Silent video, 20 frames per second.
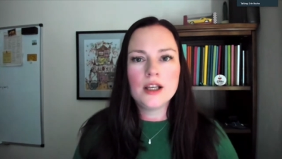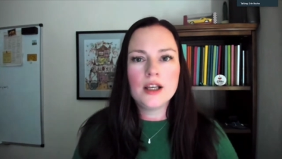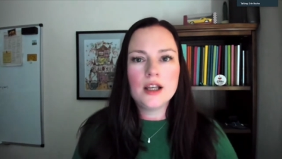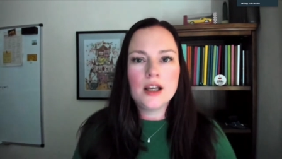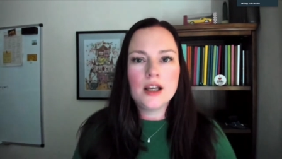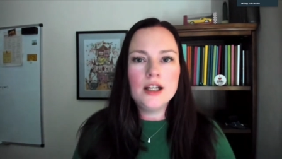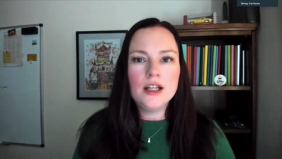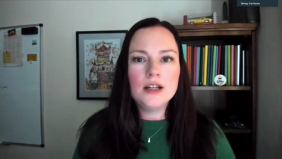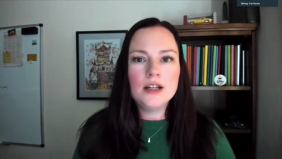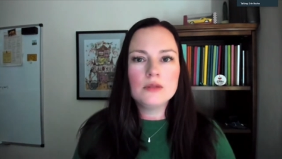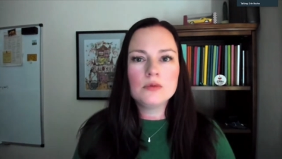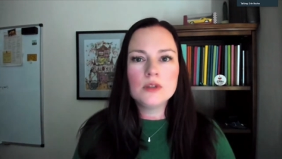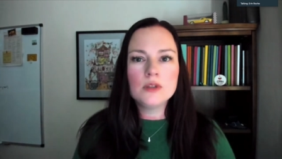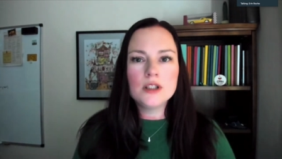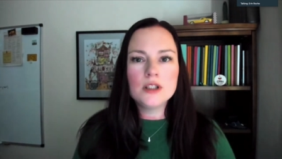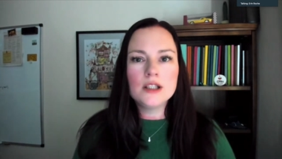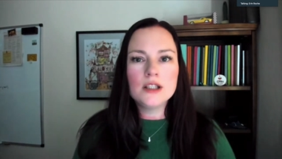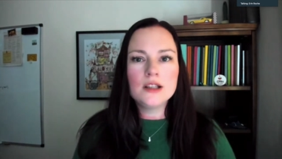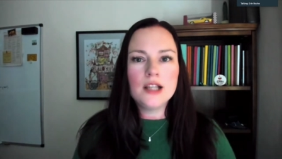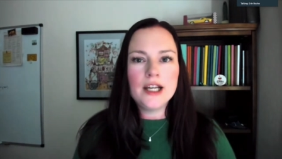And I
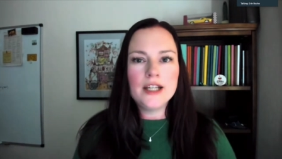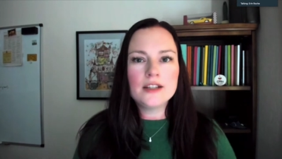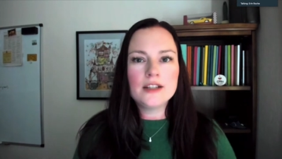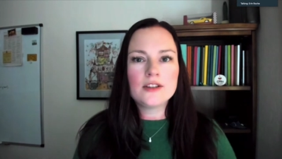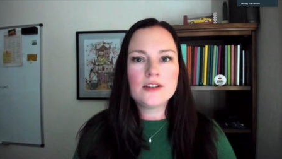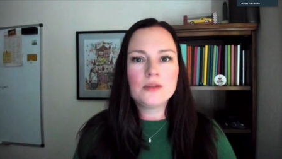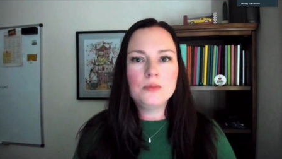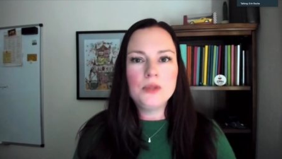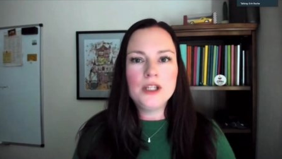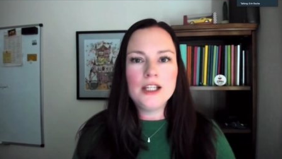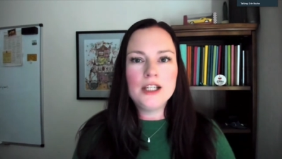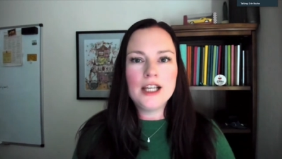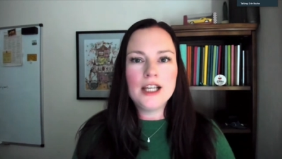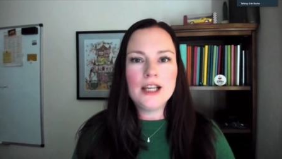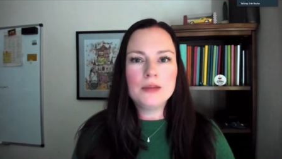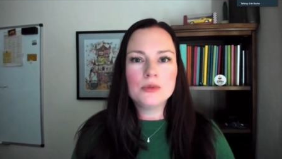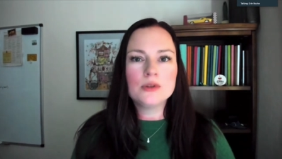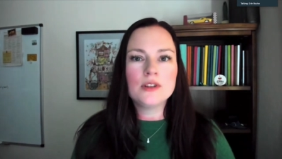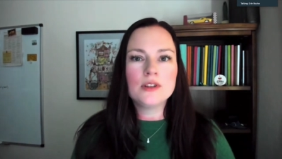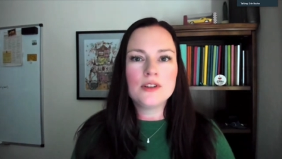really liked being
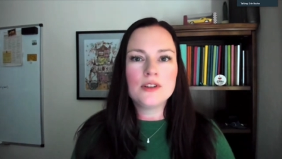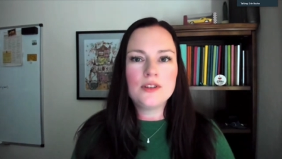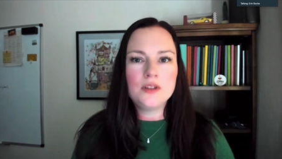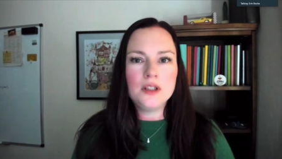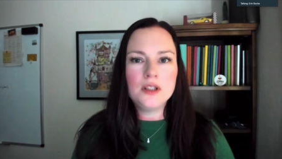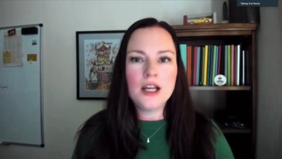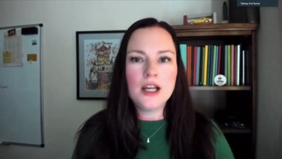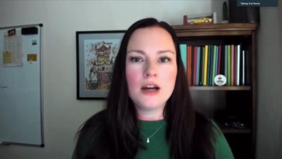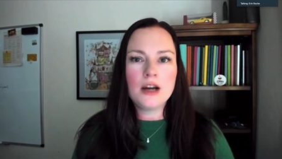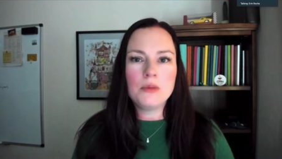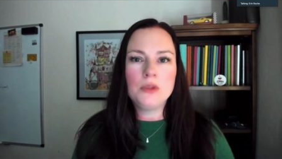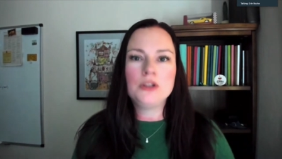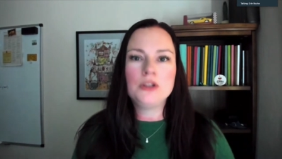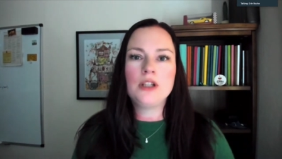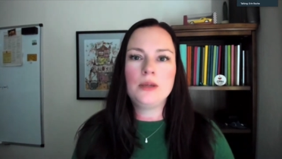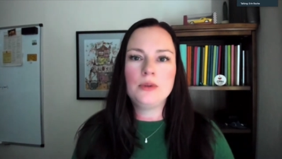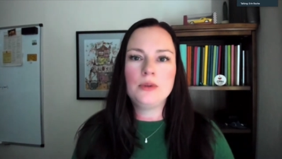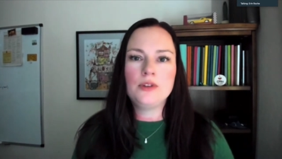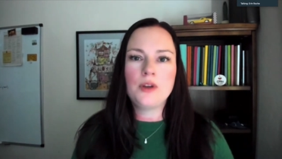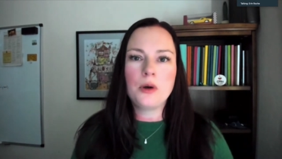able to see how much I
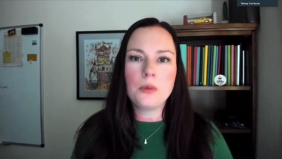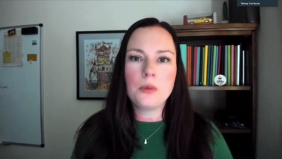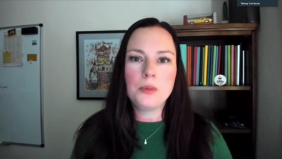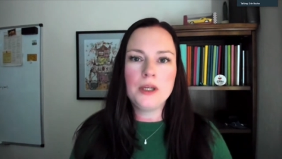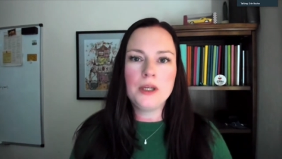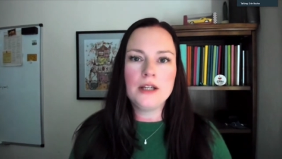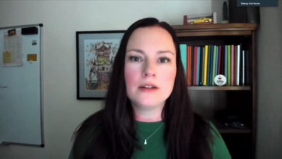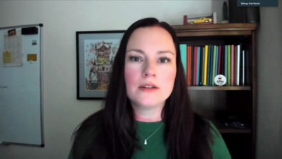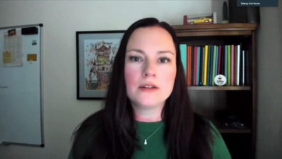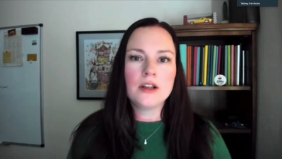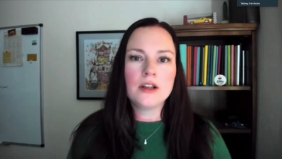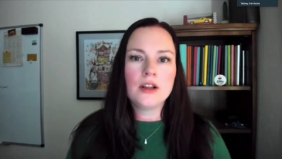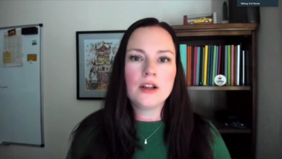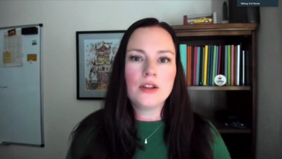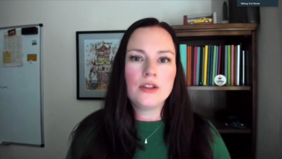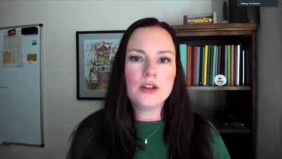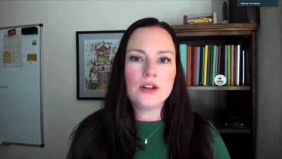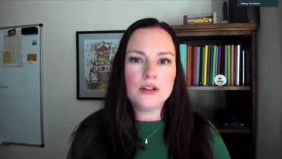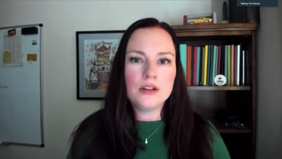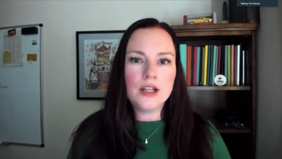was helping
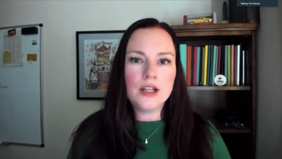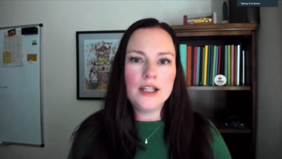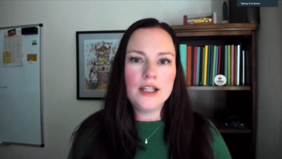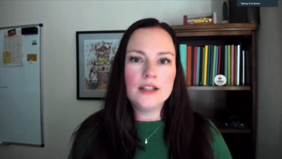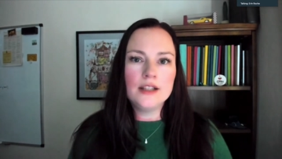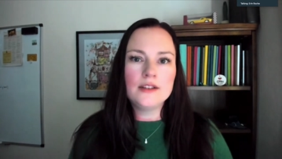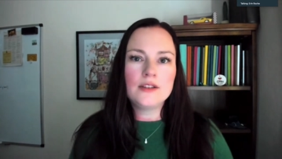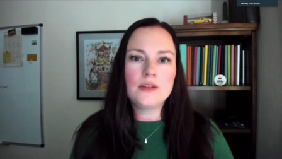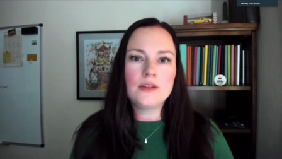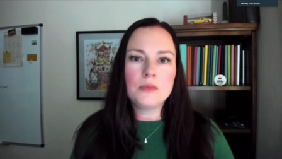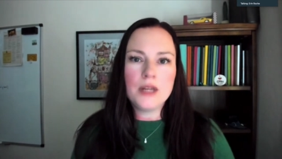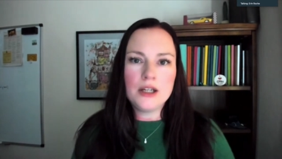the clients and my